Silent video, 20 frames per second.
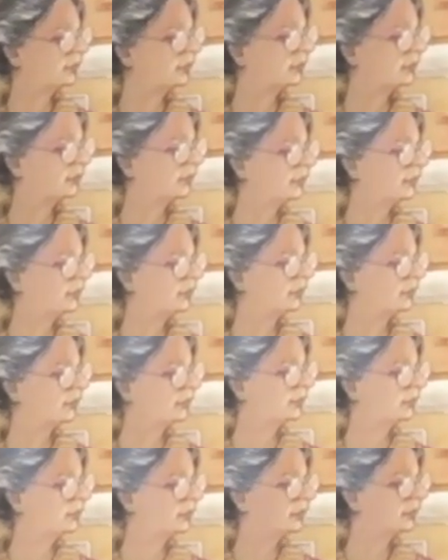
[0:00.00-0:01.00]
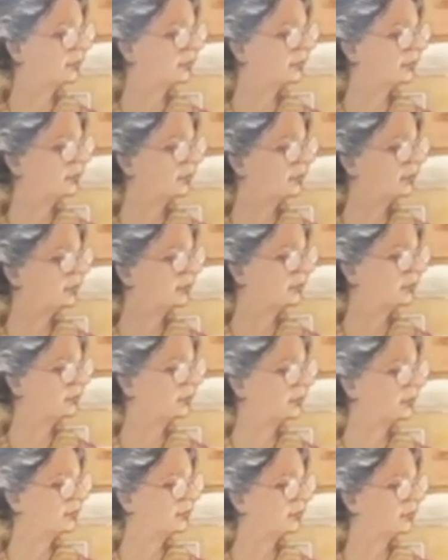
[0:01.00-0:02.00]

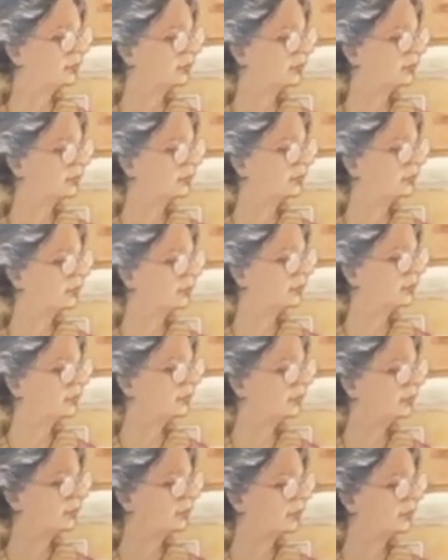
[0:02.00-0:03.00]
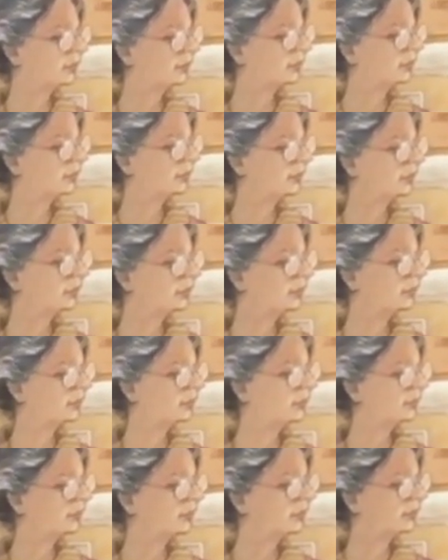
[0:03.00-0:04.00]

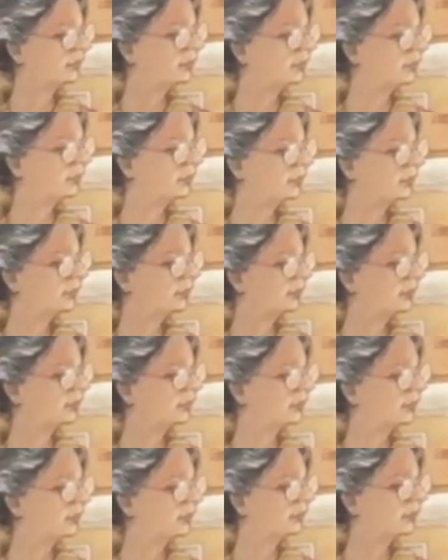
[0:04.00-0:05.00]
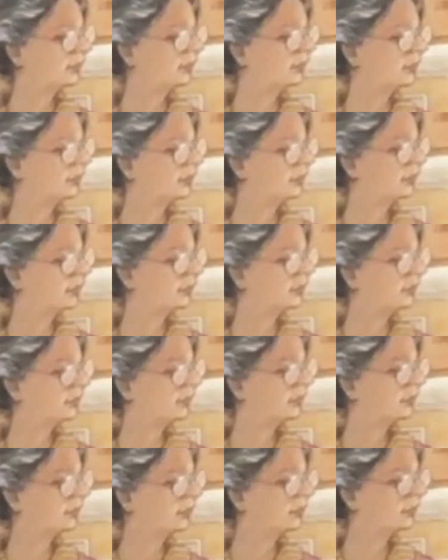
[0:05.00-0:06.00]

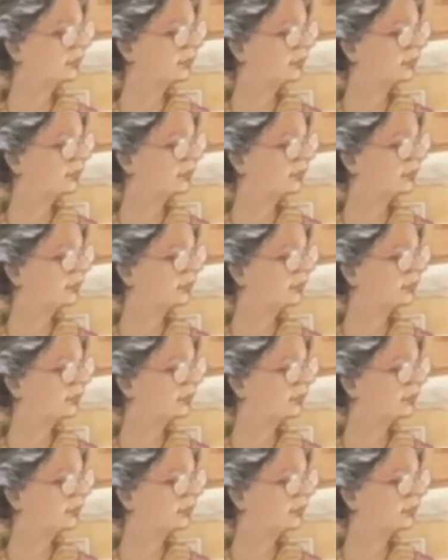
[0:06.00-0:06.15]
No one is speaking in this clip.